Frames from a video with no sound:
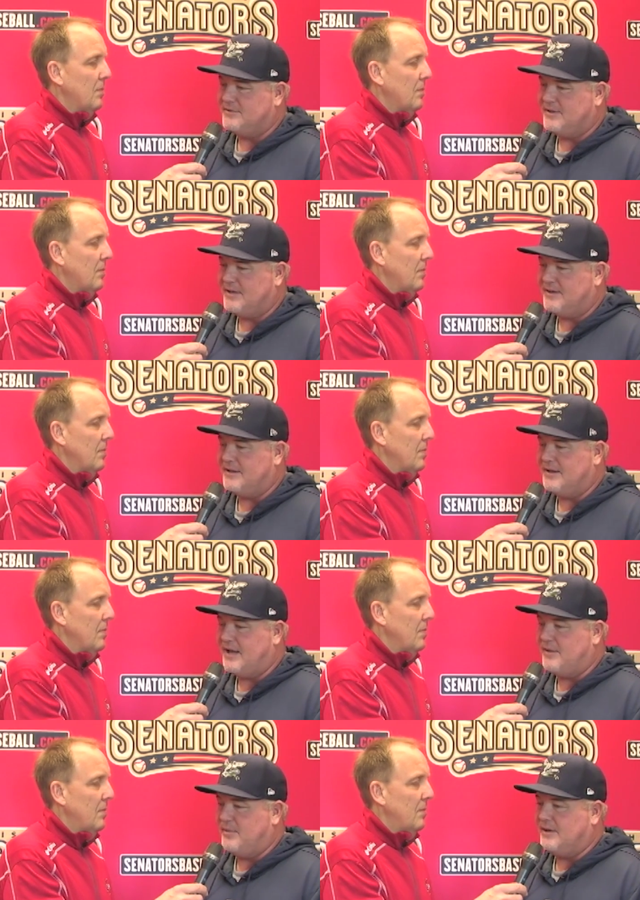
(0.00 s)
Speaker 1: and uh,
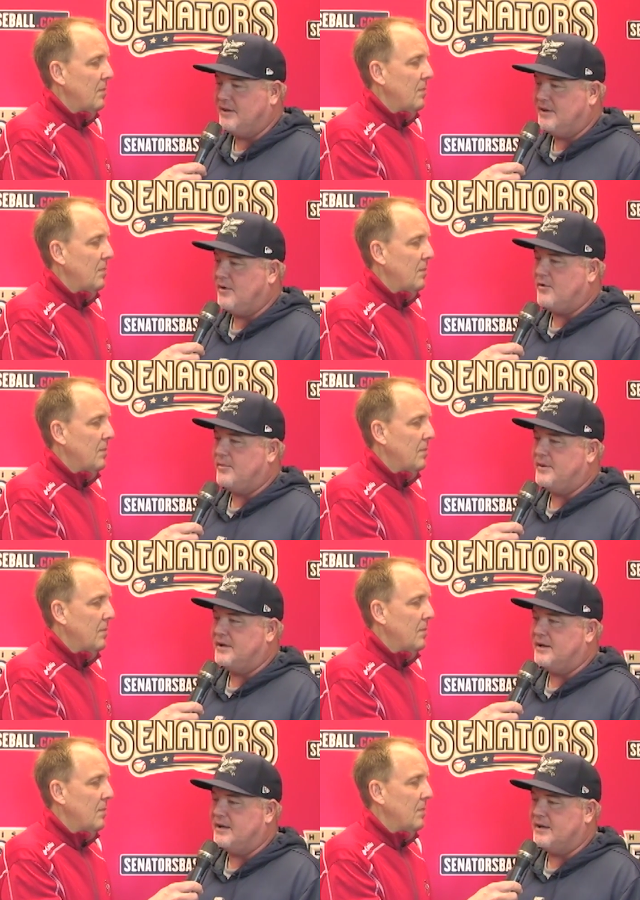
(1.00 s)
had a big lead on them,
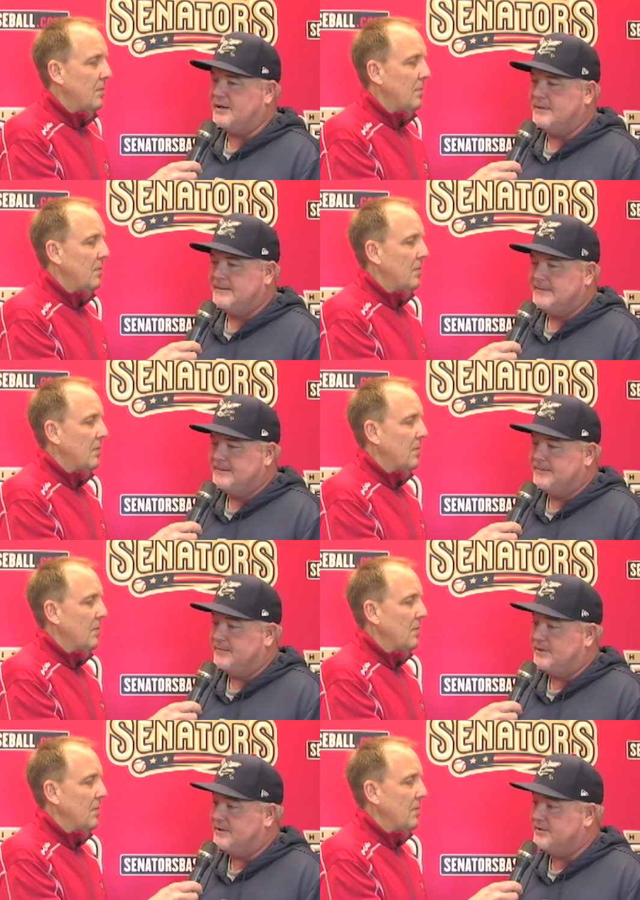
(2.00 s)
and uh,
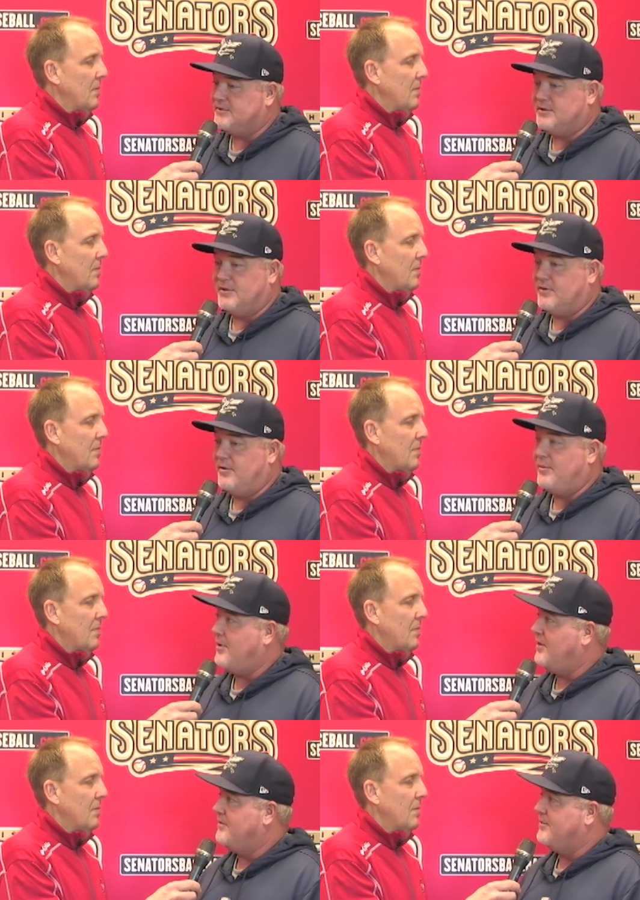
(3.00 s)
we just couldn't throw the
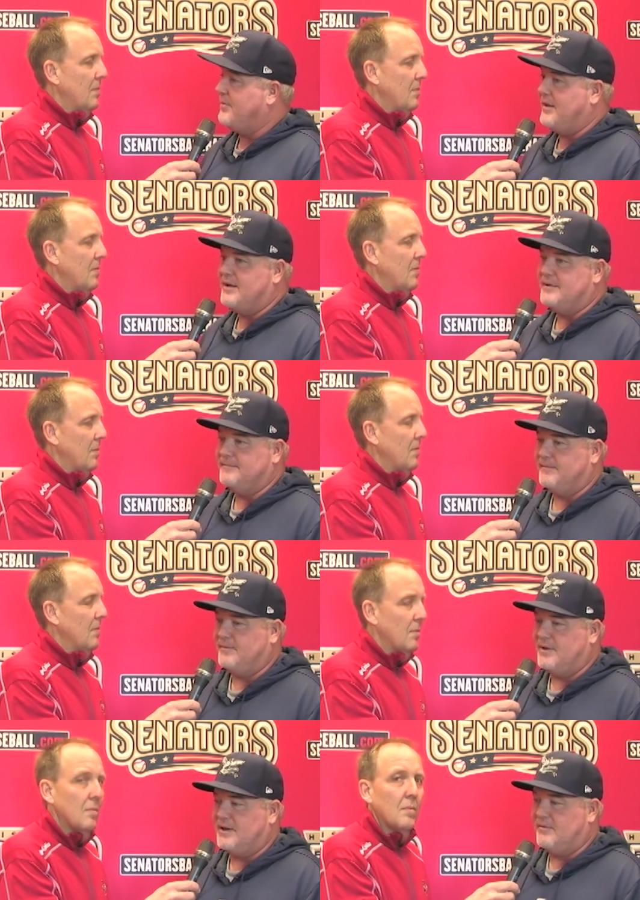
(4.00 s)
ball over the plate,
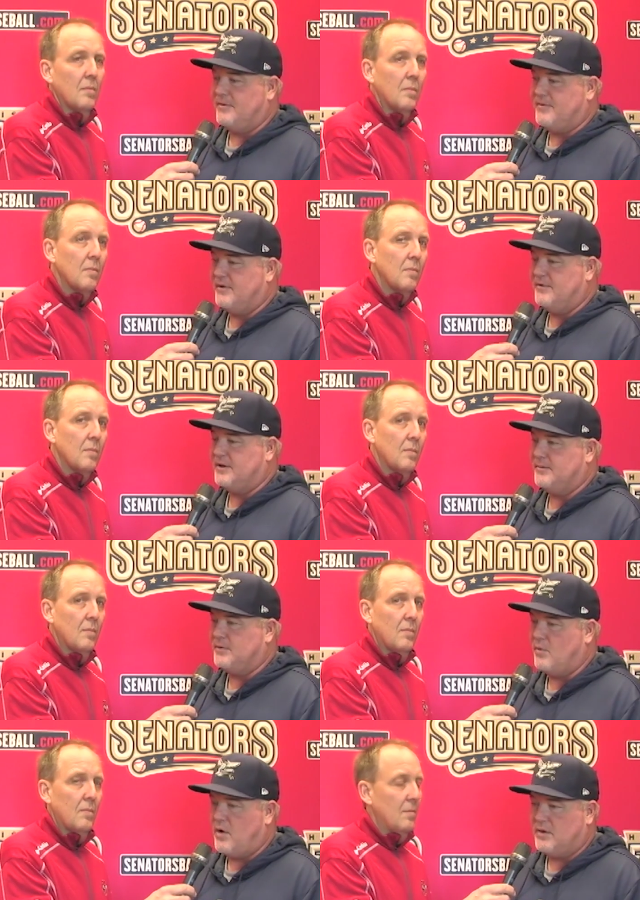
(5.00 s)
and uh, we fell victim
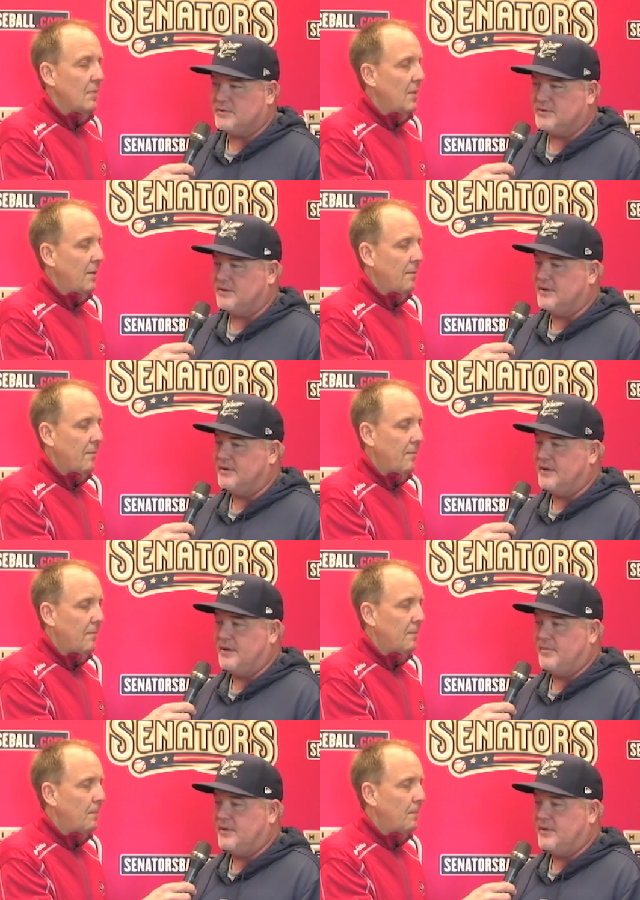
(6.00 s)
to walks, and then a